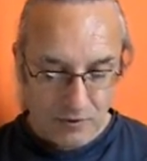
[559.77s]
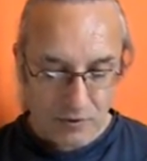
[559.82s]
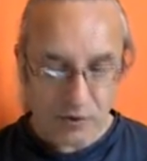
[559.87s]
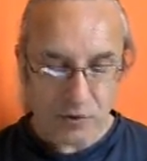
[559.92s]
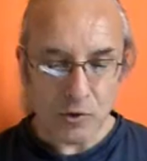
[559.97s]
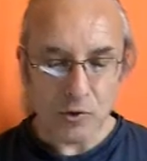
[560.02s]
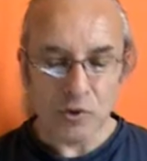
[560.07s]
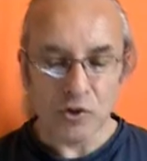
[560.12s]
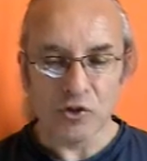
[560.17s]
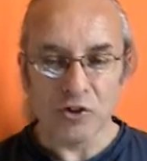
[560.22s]

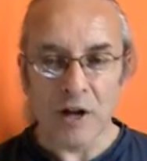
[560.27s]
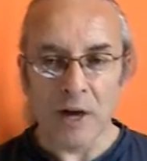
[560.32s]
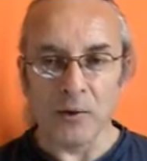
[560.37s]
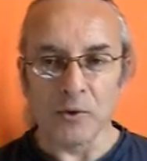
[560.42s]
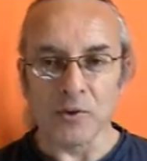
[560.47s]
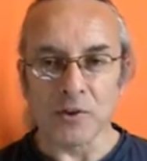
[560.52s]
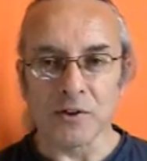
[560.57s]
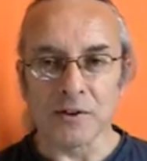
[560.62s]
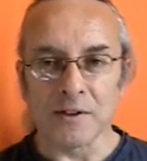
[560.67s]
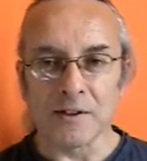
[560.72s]
There's no
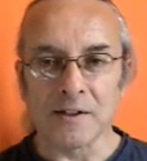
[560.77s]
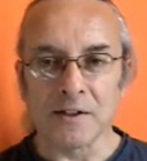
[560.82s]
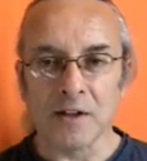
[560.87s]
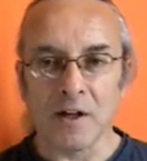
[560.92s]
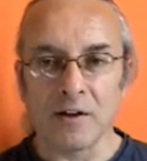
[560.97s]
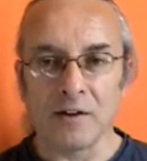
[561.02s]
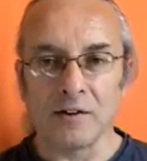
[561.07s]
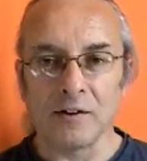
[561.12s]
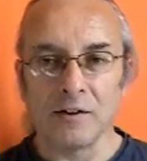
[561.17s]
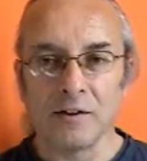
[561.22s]
shadows in the
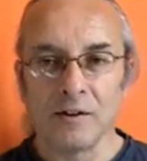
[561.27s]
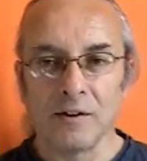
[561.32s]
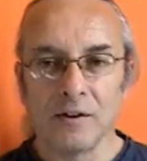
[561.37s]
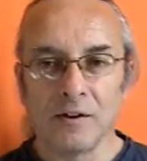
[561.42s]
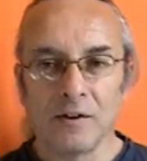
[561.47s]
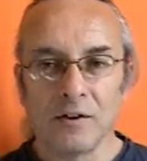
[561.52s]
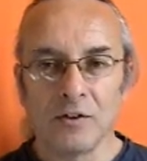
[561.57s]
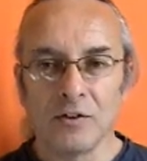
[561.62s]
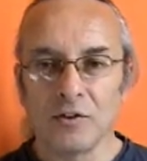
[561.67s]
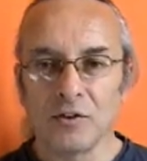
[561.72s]
sun,
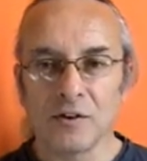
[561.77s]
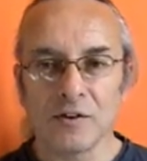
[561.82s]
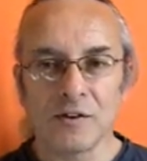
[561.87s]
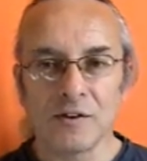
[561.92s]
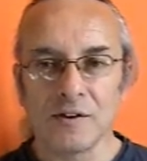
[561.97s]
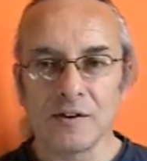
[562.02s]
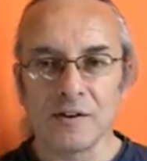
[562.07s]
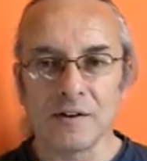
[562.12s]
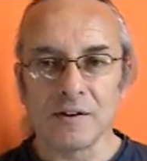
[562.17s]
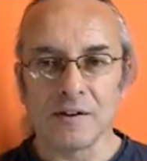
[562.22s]

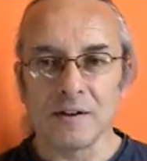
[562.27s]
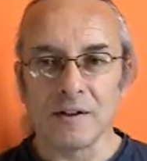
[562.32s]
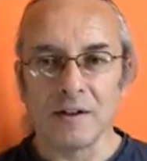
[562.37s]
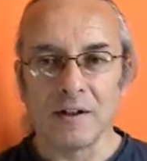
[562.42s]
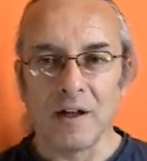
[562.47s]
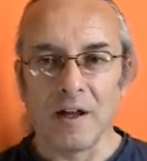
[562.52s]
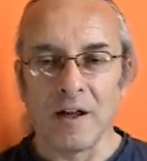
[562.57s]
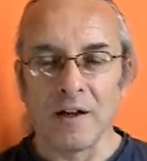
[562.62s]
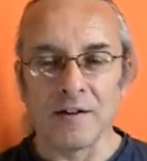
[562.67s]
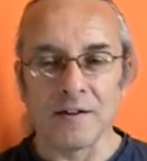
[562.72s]
just as
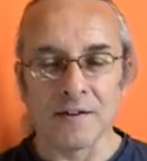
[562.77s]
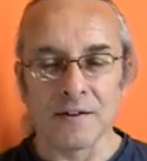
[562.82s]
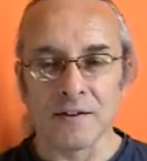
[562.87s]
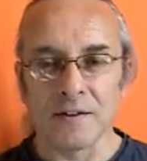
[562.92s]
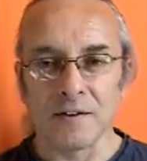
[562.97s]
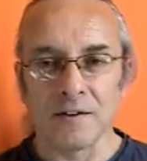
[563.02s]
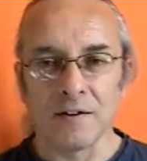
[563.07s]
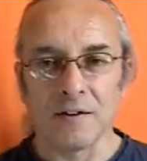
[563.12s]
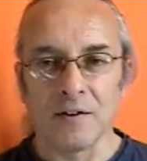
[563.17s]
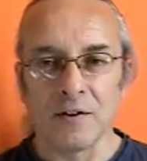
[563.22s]

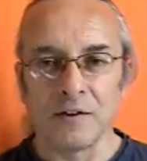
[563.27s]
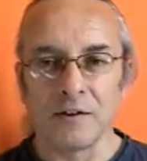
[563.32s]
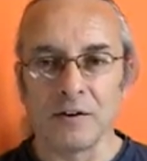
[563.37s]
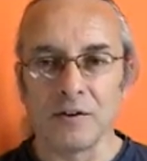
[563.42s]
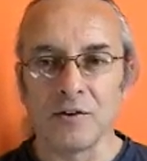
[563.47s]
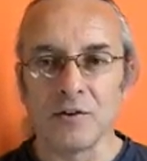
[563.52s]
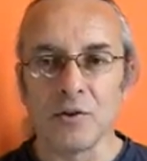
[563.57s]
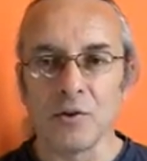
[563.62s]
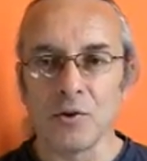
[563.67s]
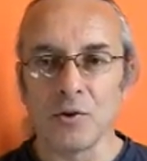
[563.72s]
there
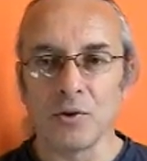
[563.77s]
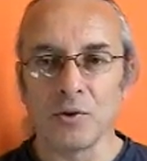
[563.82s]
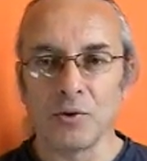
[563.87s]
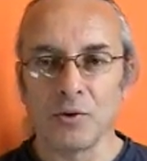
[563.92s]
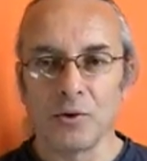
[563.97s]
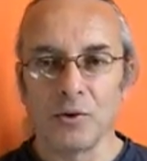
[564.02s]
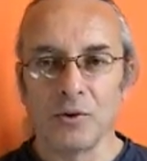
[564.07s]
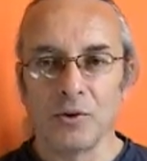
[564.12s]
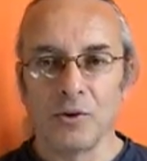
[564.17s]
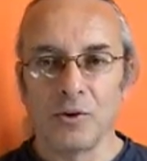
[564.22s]
are no